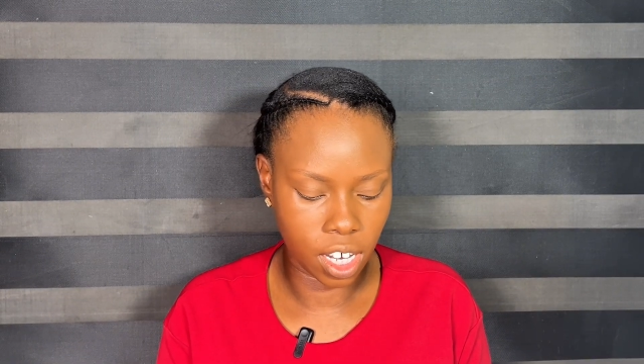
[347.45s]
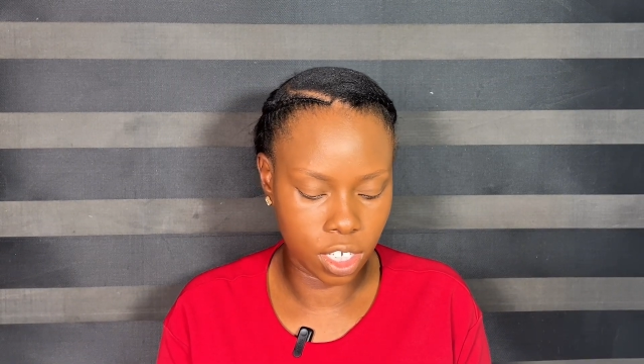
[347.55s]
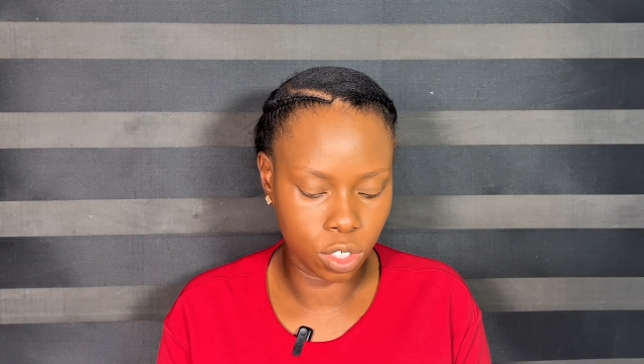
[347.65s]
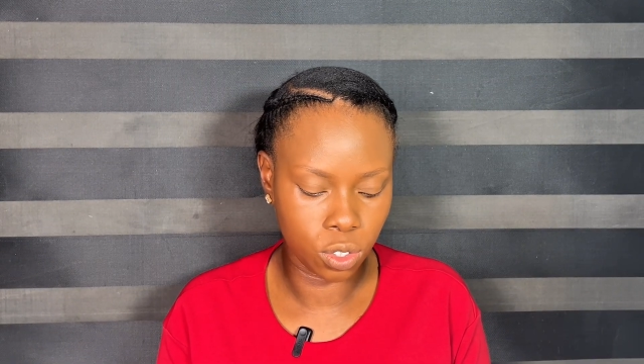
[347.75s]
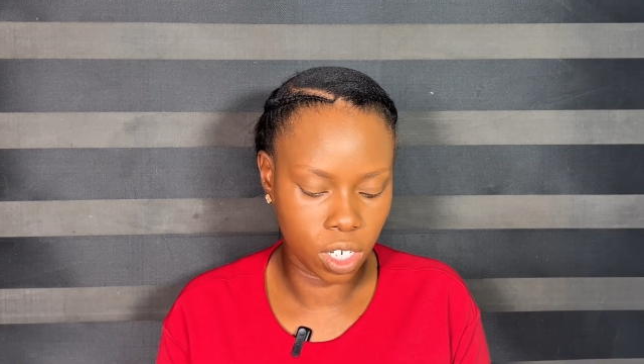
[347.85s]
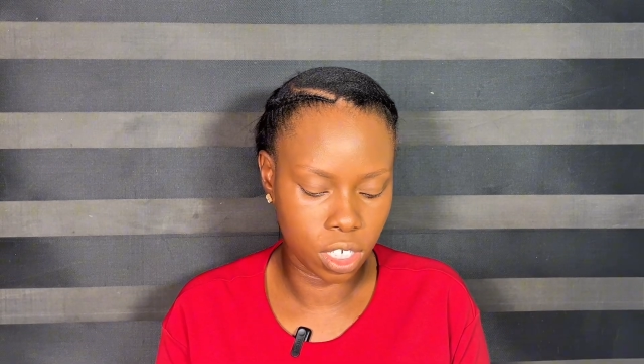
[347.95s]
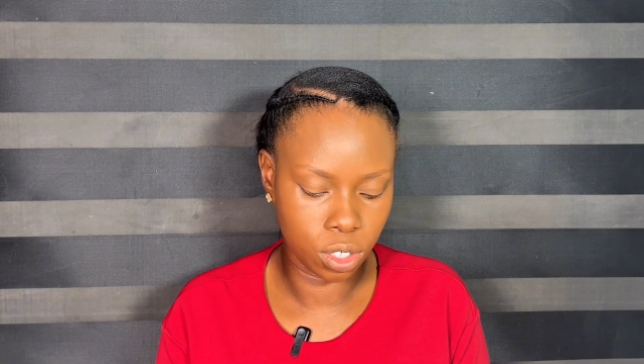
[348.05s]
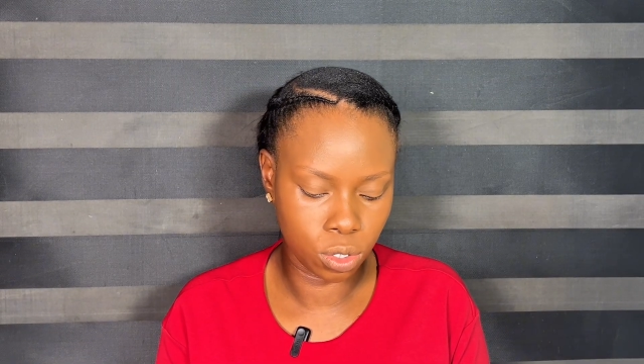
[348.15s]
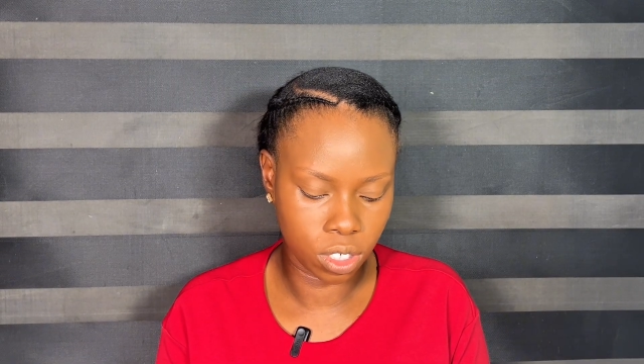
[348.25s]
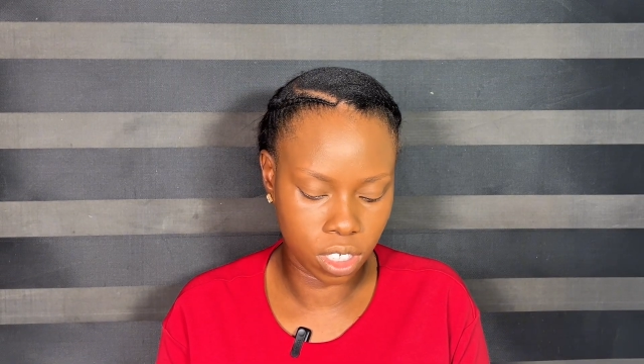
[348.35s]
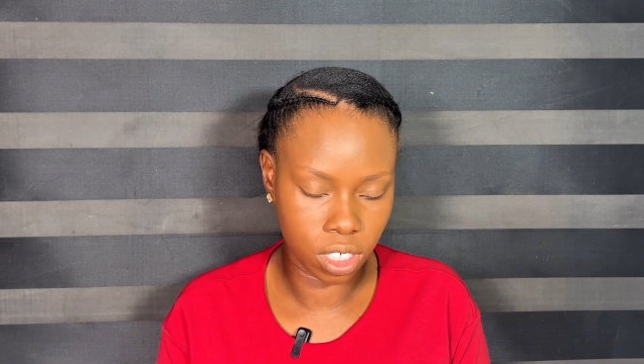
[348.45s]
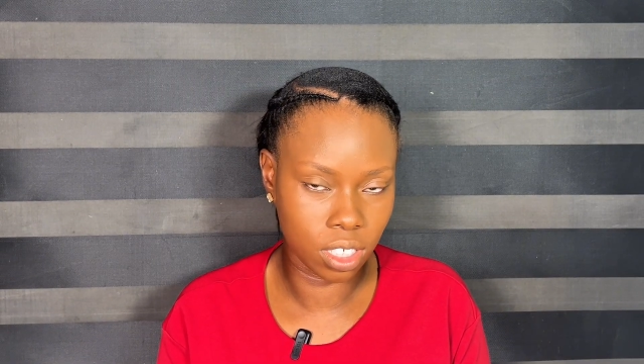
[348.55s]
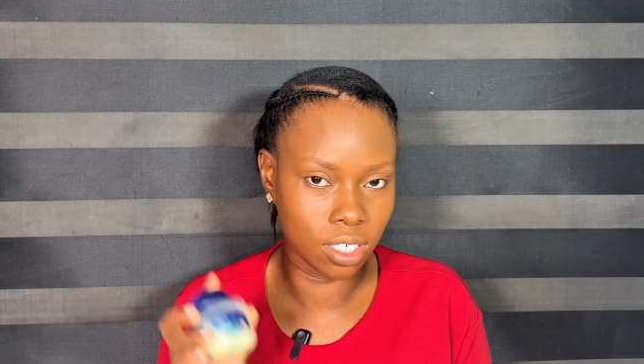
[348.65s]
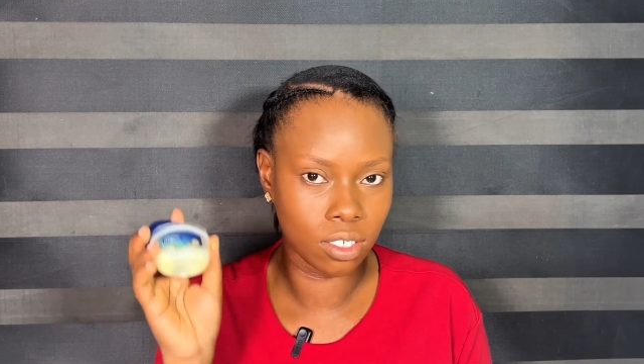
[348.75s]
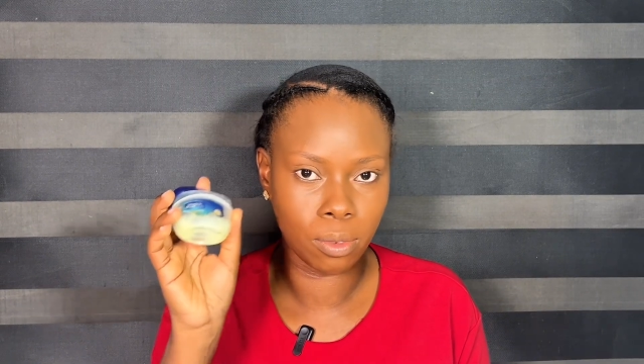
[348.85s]
I usually use
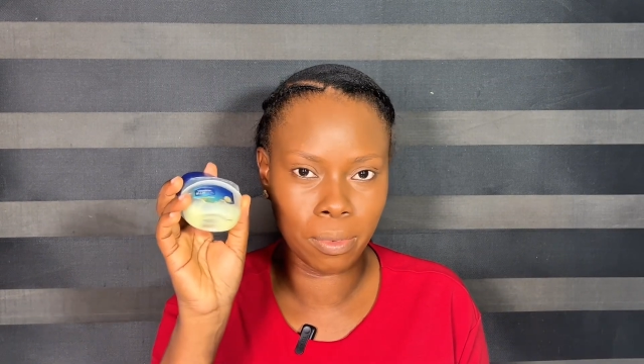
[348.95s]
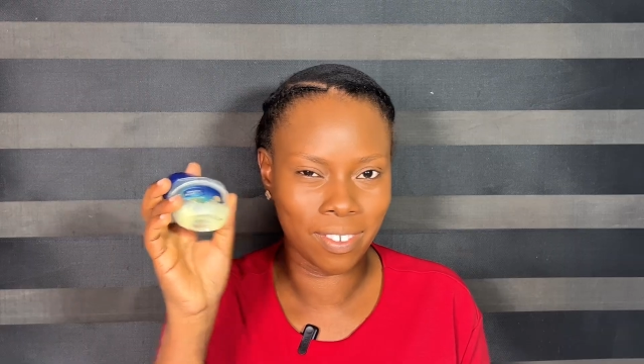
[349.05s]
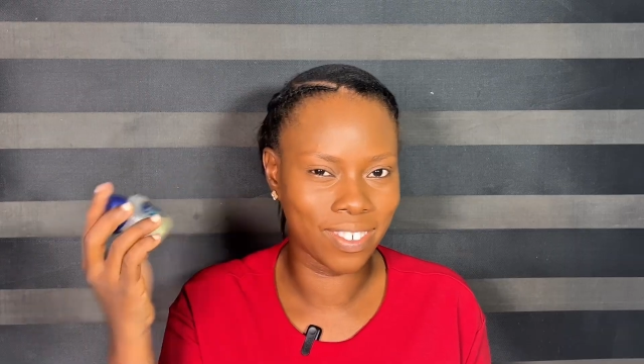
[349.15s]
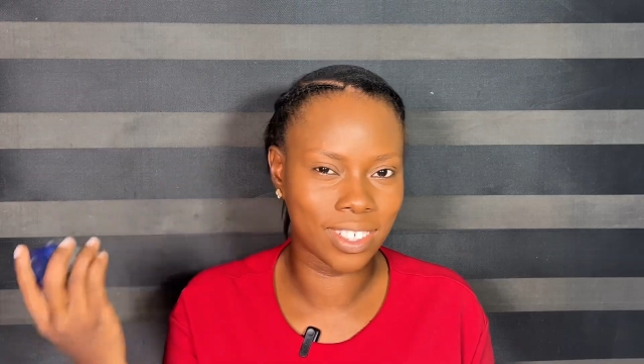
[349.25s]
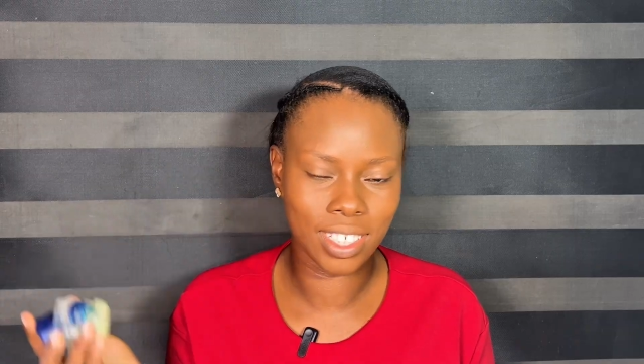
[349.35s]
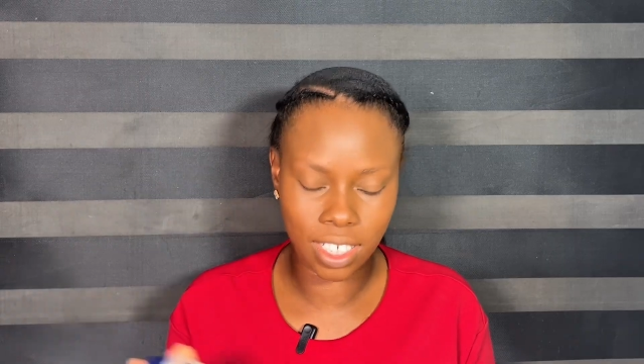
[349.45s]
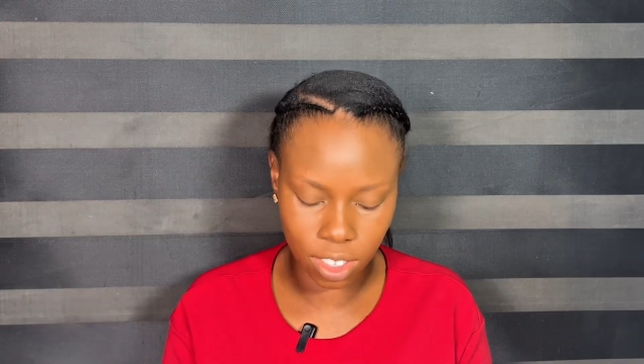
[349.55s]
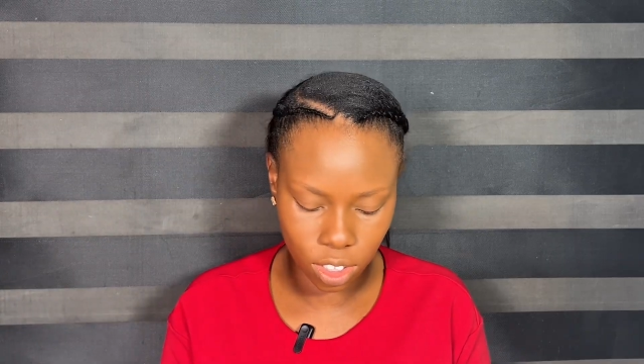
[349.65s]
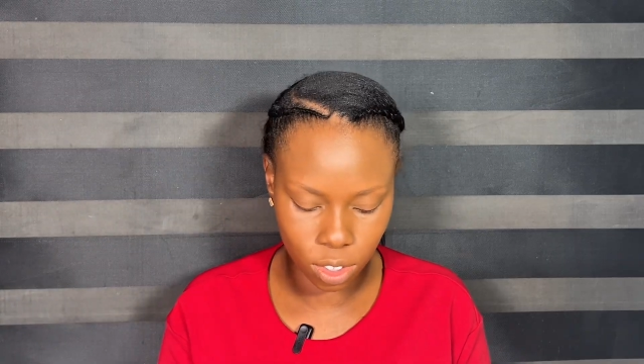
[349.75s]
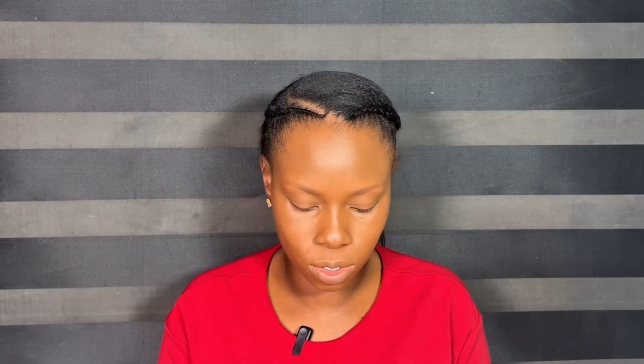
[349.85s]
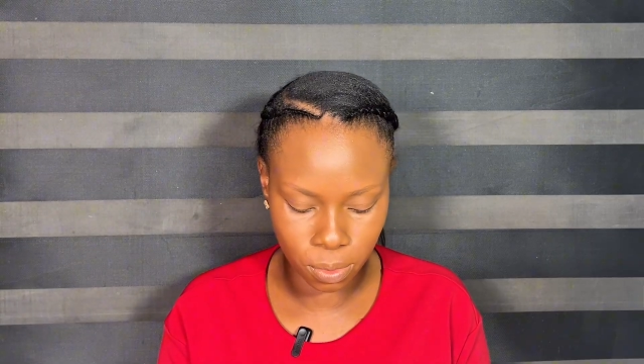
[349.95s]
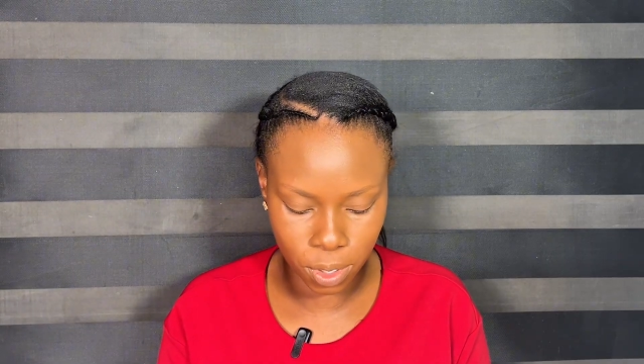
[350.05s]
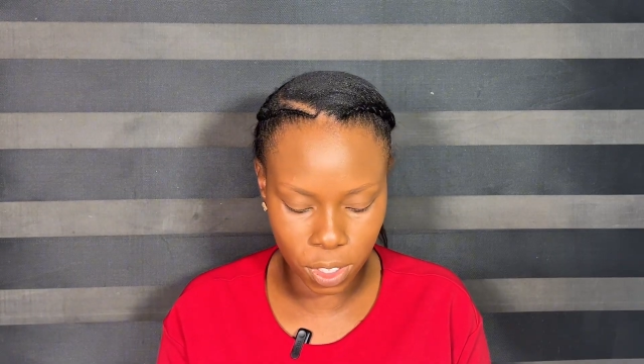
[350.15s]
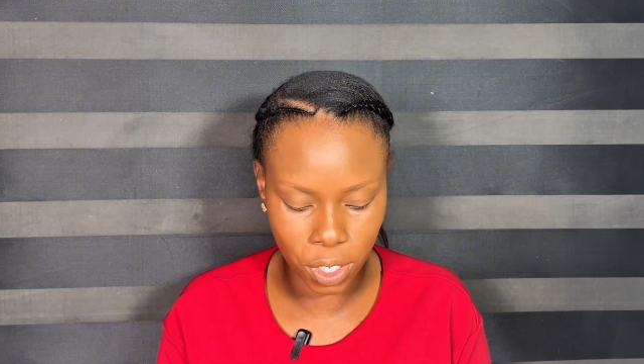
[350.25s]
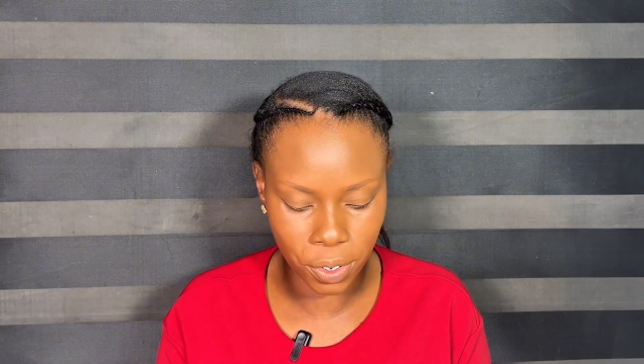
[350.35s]
this normal Vaseline just to
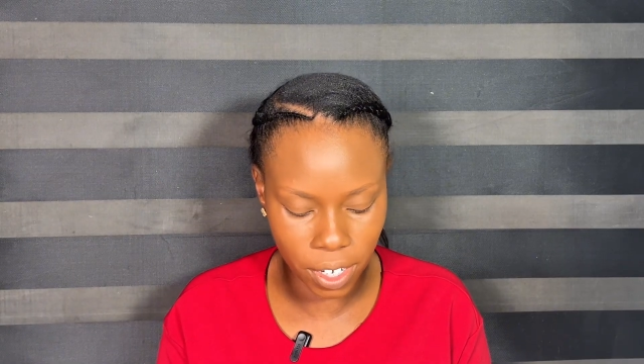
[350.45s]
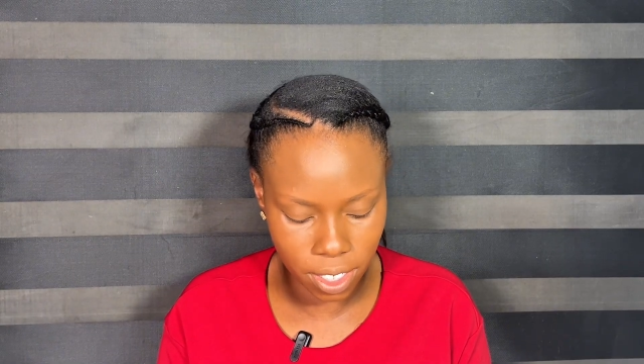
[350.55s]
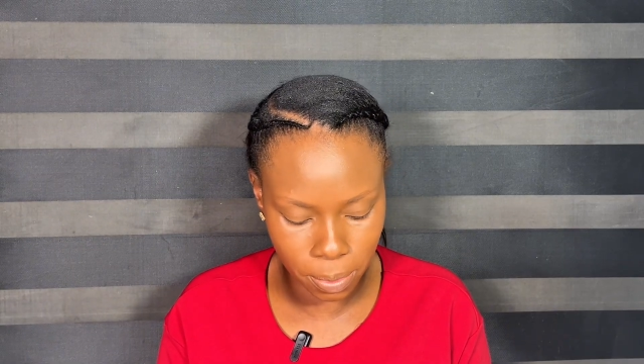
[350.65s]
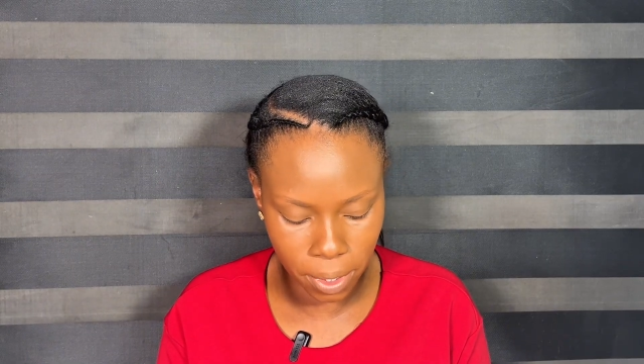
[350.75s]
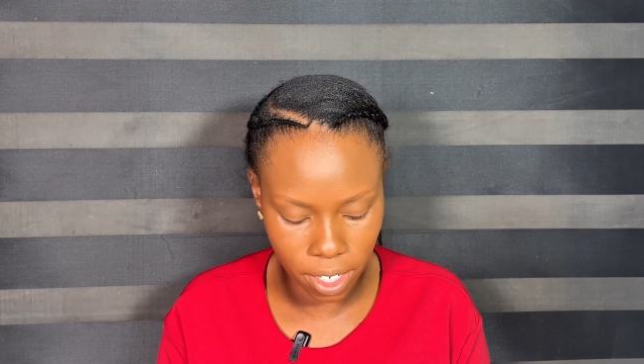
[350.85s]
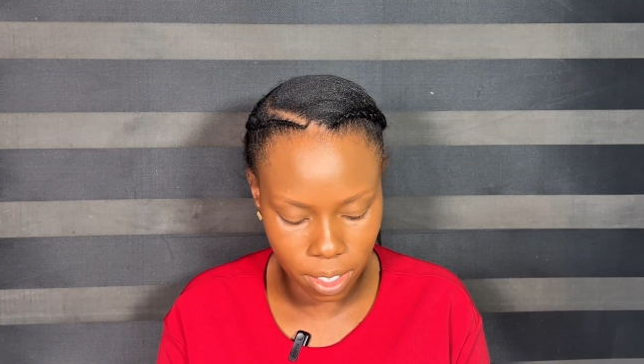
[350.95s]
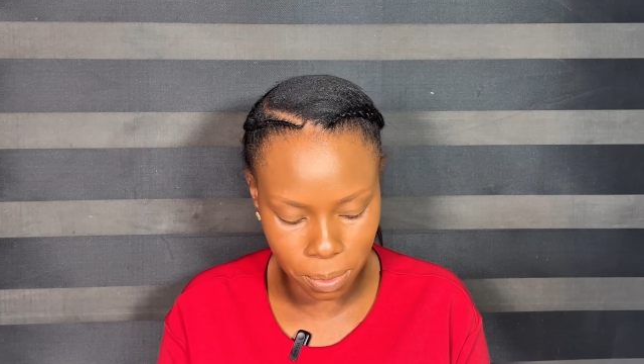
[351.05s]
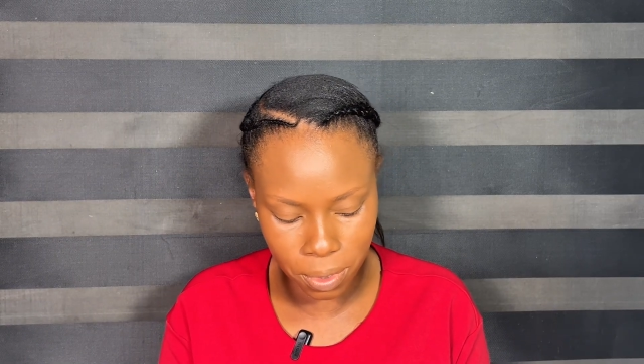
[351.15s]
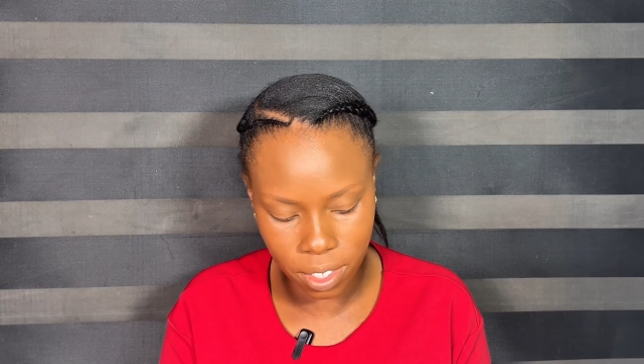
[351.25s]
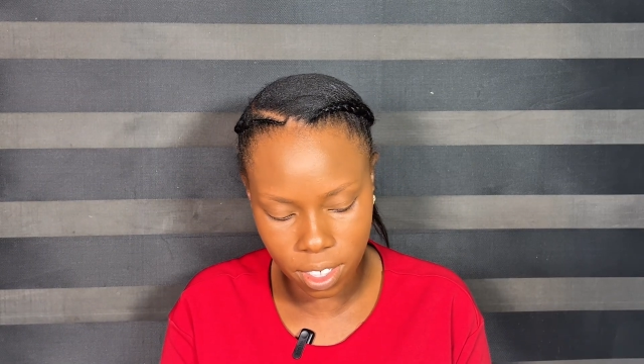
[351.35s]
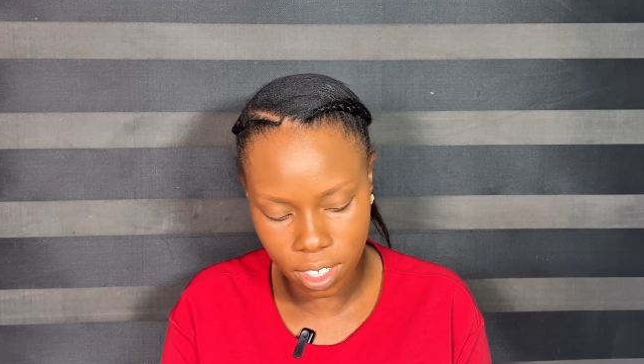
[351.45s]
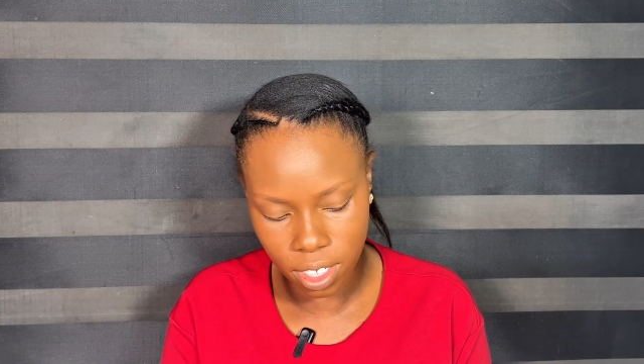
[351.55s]
moisturize my lips.